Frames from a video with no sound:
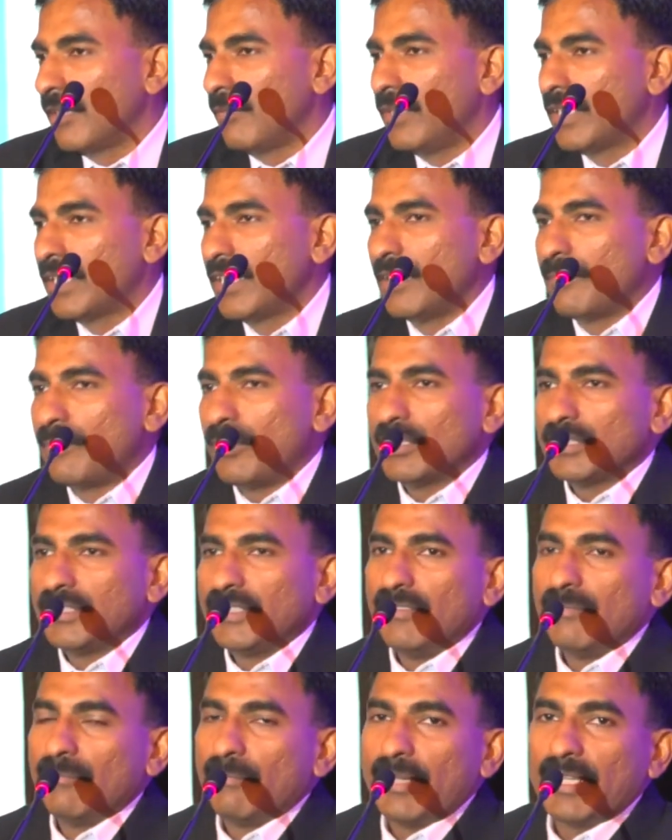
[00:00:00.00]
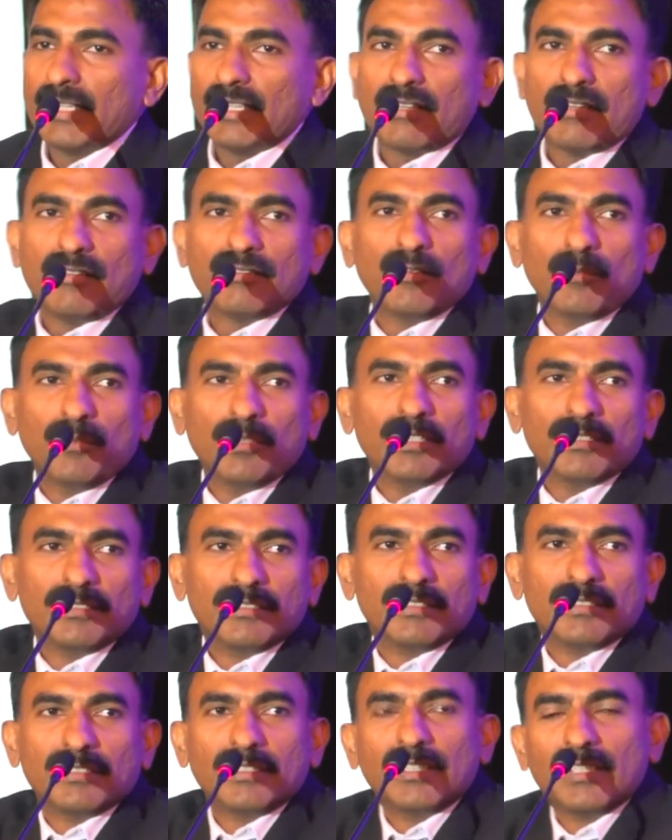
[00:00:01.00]
making a positive impact around the world,
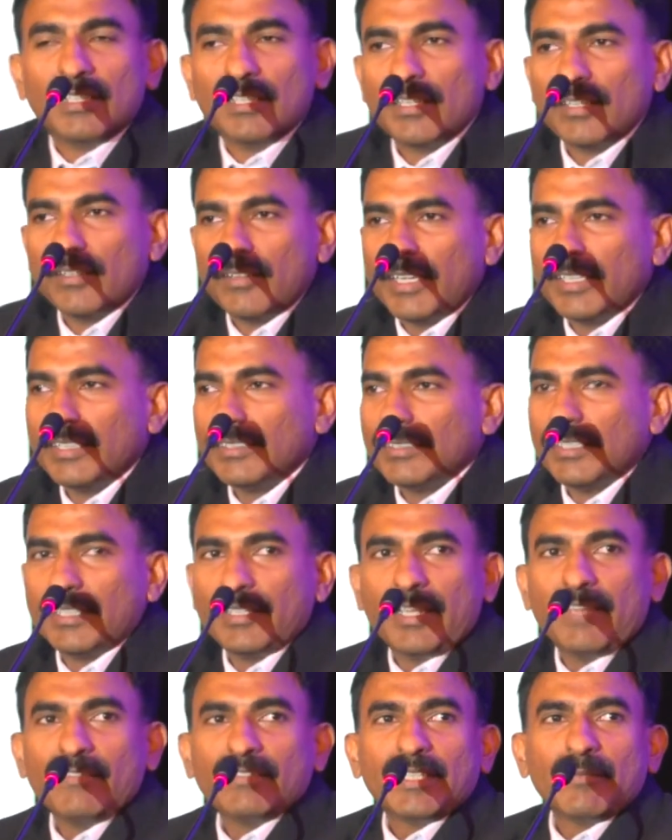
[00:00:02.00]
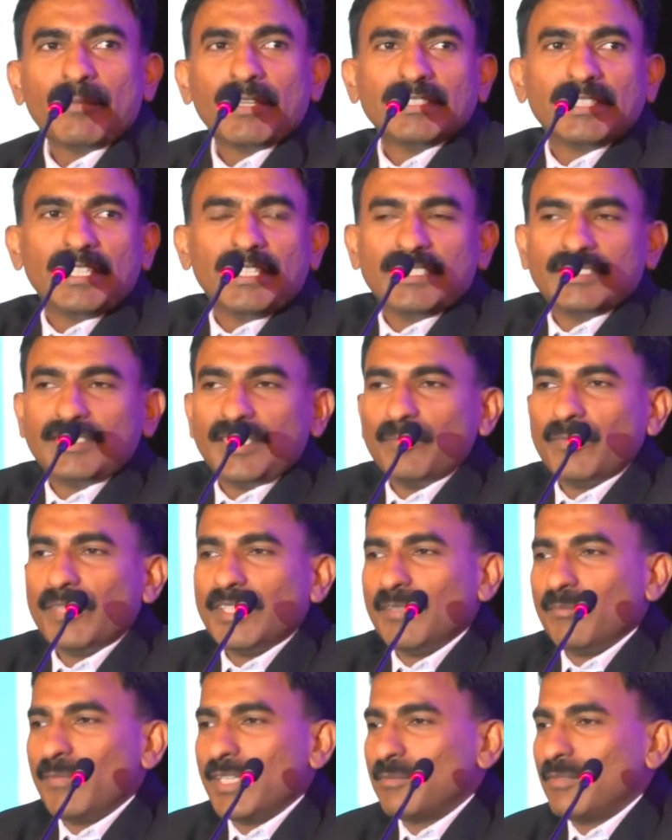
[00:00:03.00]
right? Every time I say this
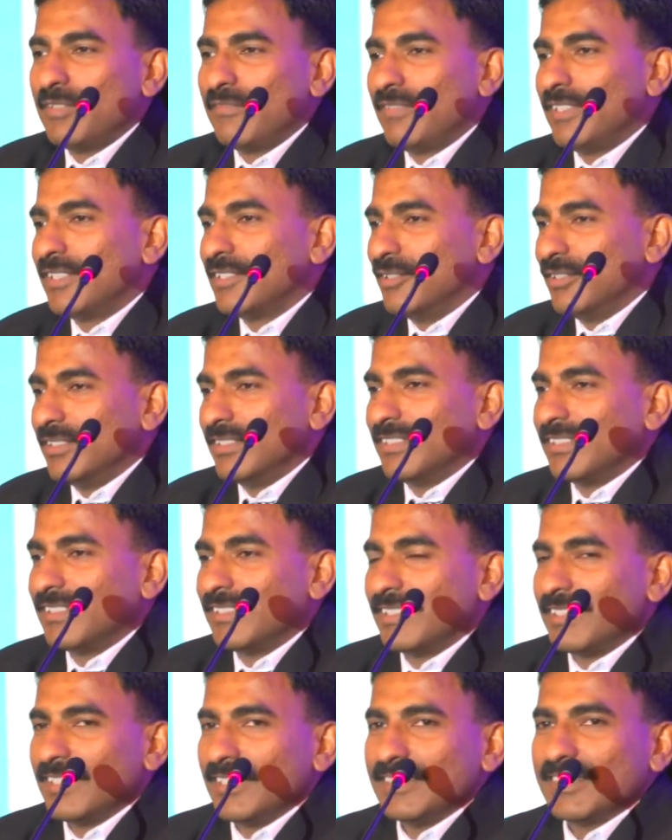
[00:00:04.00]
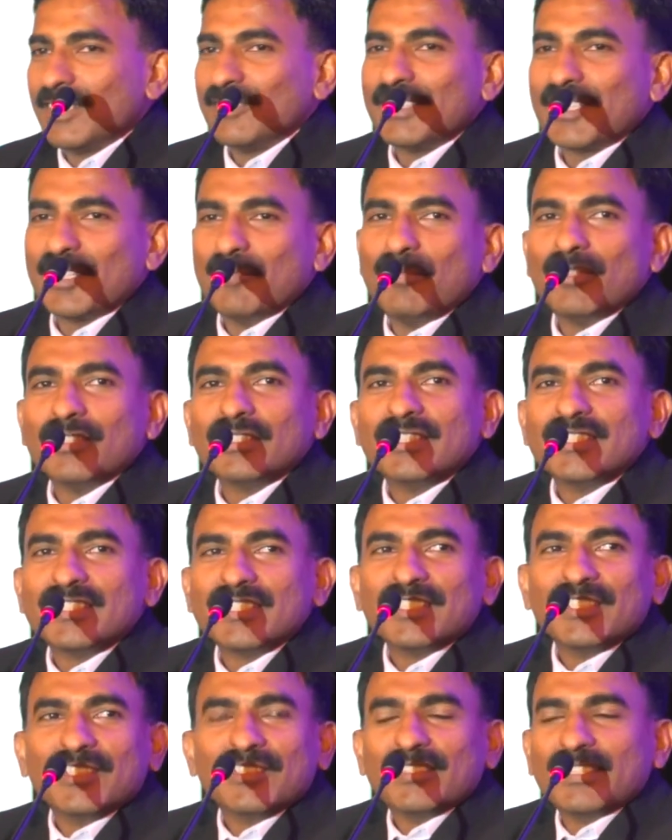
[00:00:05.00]
statement, it makes me feel good. It sounds like a
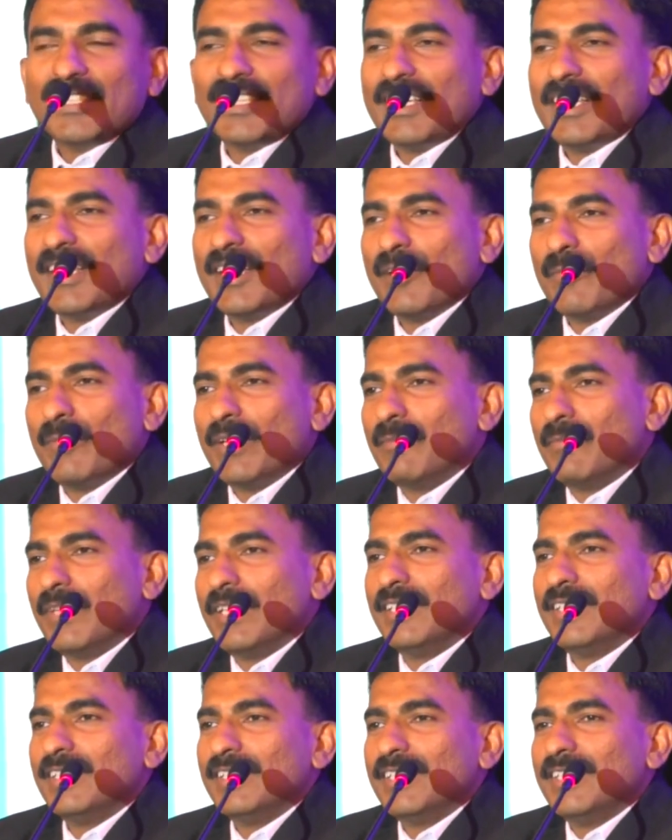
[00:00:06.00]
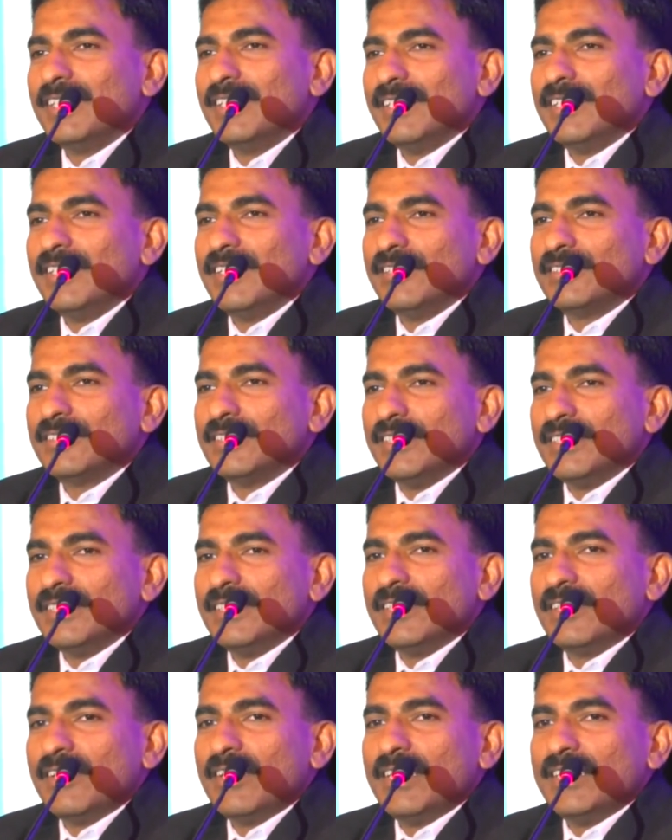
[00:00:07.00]
politician, you know. But
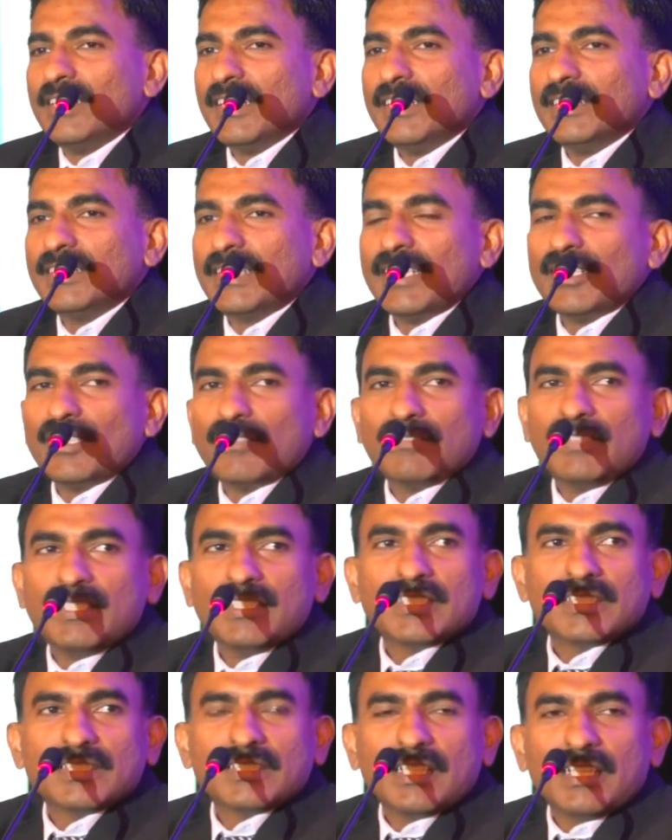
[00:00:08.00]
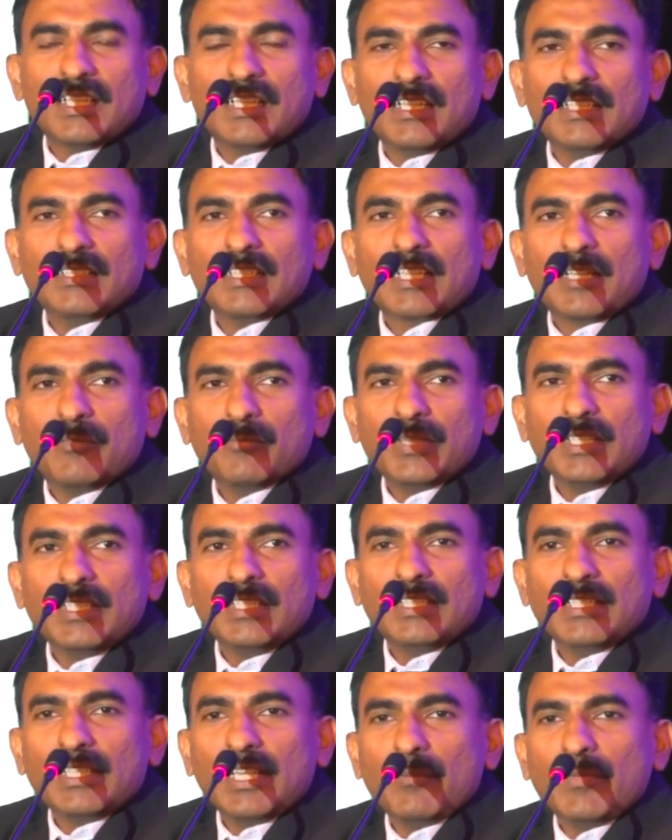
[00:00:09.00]
really the intent of this in the
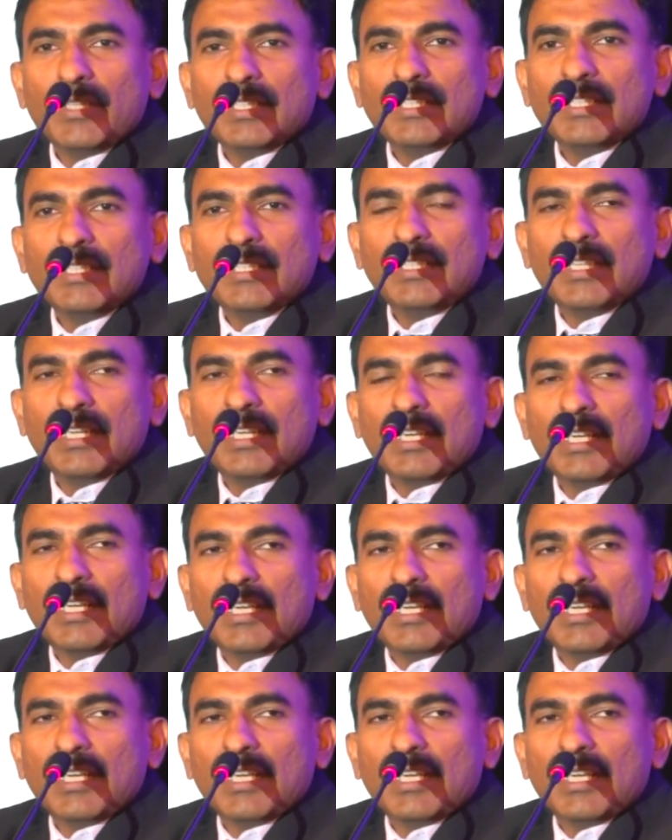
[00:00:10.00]
company, I mean the